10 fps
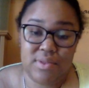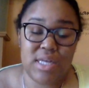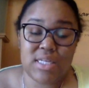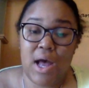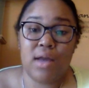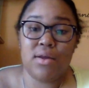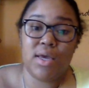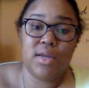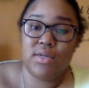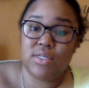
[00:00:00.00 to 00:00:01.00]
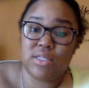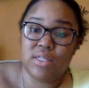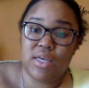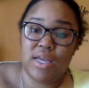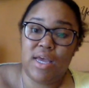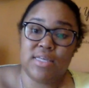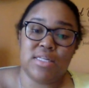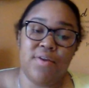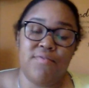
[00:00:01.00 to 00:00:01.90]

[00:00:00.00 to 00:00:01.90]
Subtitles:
That's how I look at it. Just look at it as an